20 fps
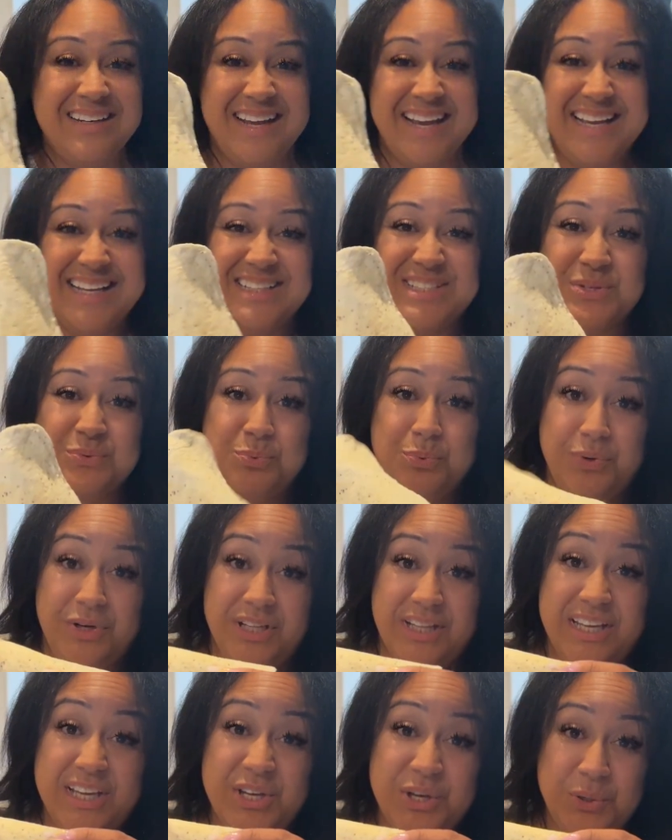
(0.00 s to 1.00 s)
it's
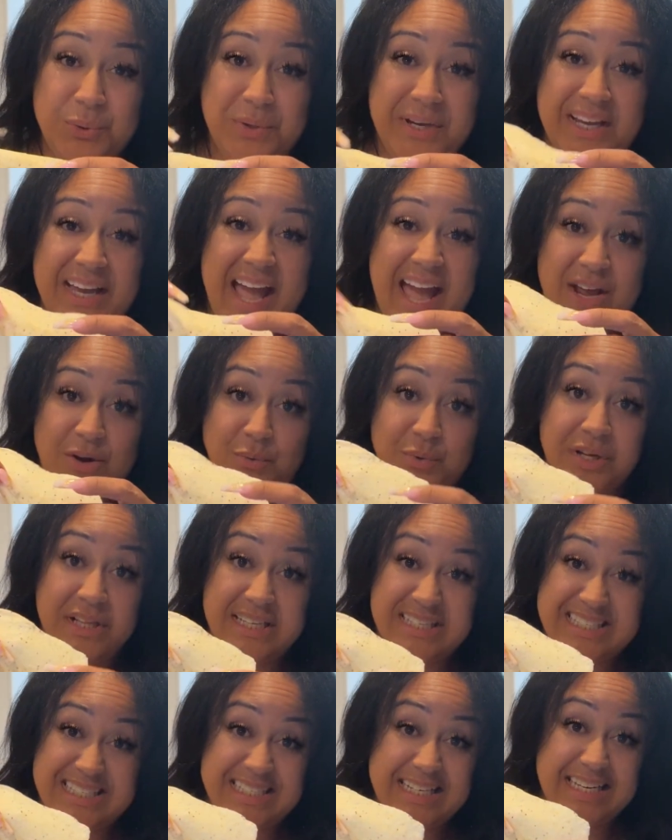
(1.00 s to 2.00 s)
really gooey and really
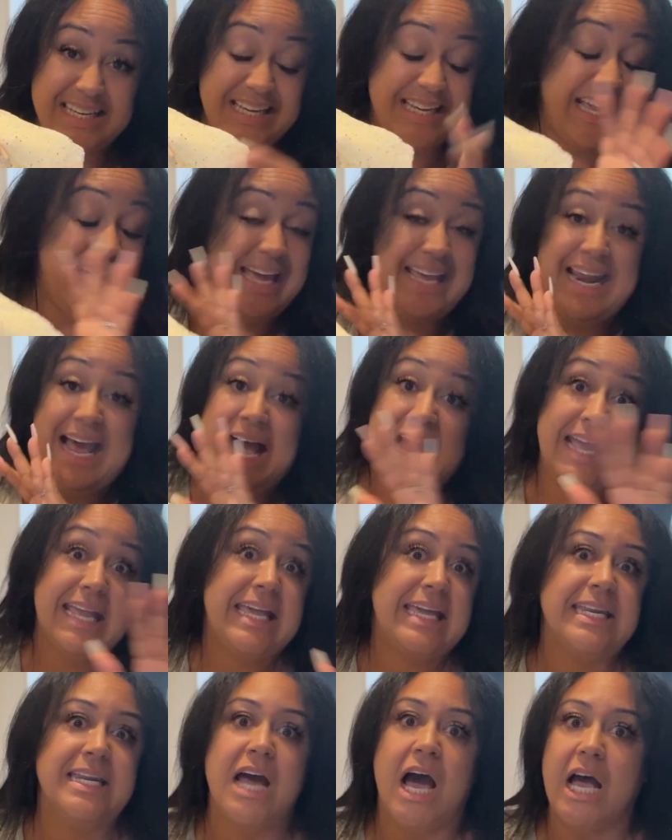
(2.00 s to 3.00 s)
sticky, and I
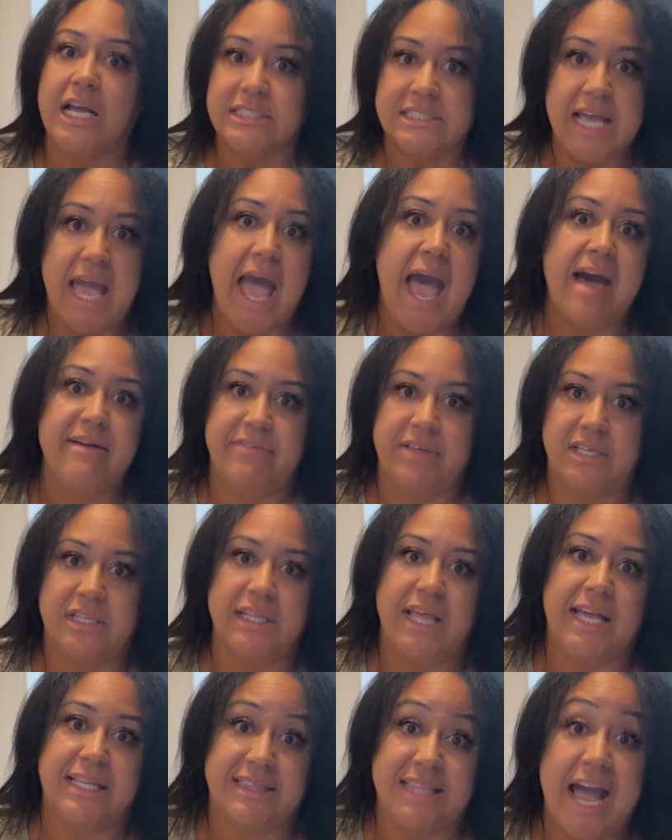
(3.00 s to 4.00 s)
cannot have it
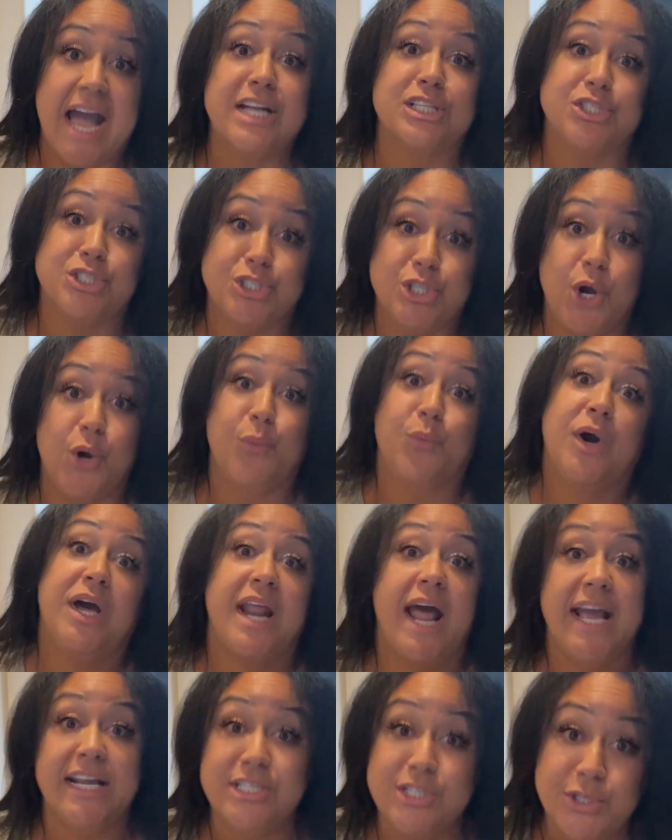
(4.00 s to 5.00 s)
like that. So what
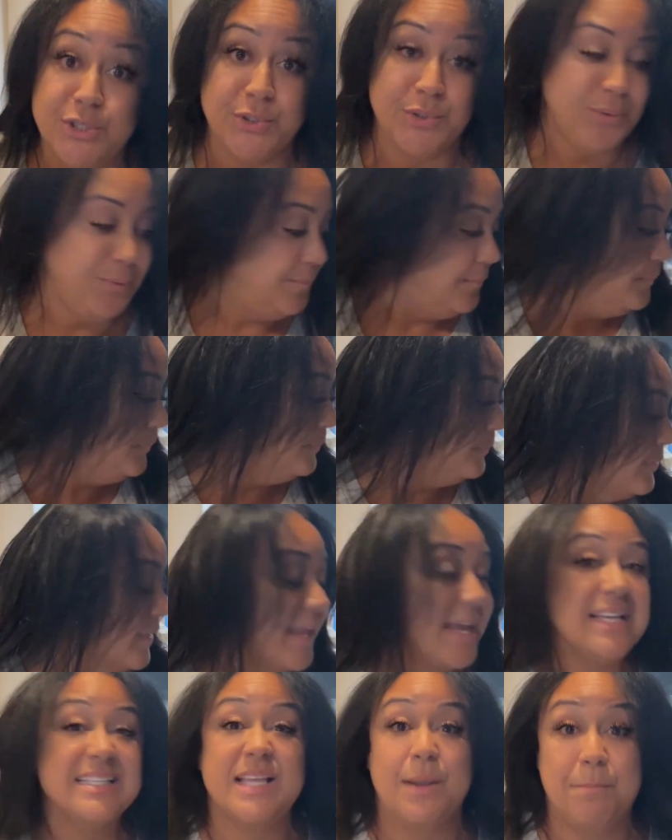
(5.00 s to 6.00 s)
I do
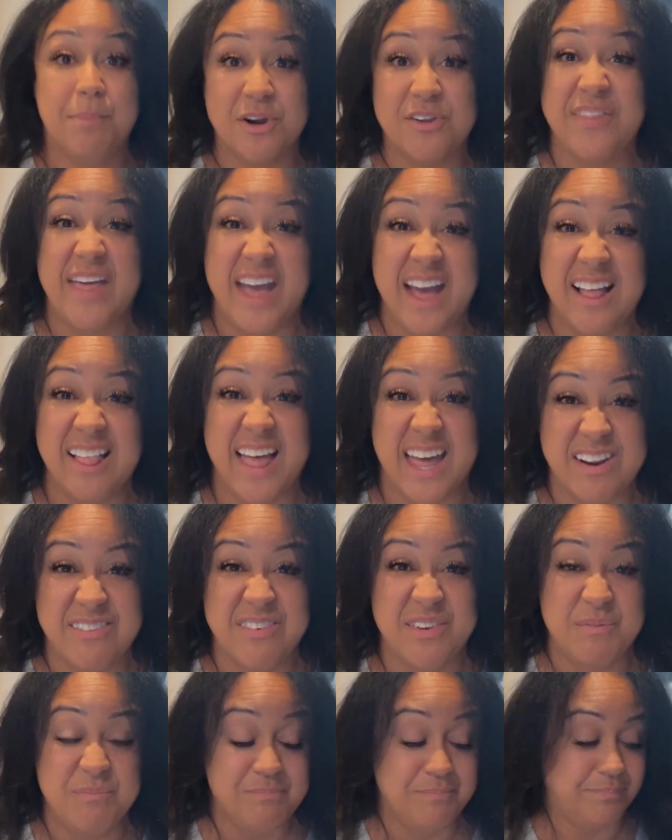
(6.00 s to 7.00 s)
is I burn the hell out of
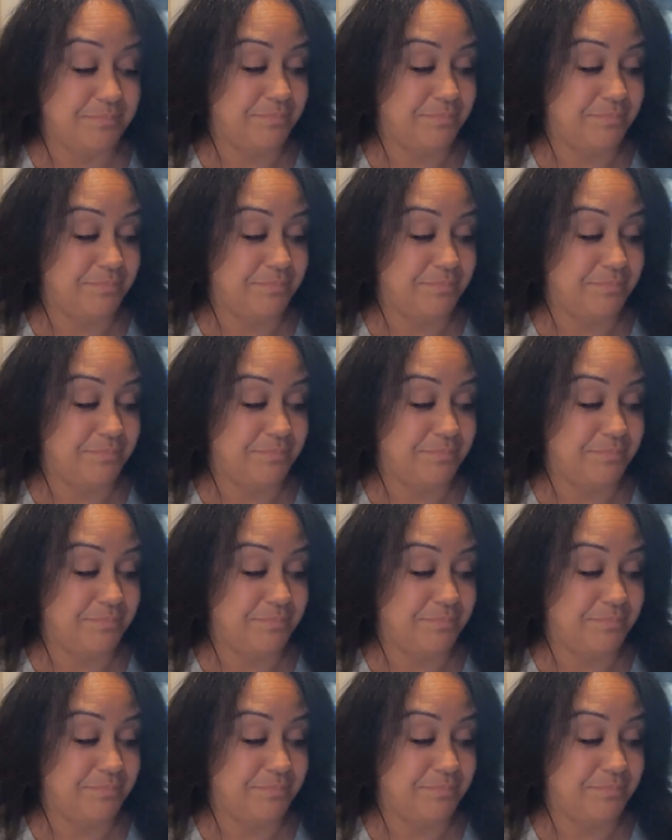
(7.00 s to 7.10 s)
them.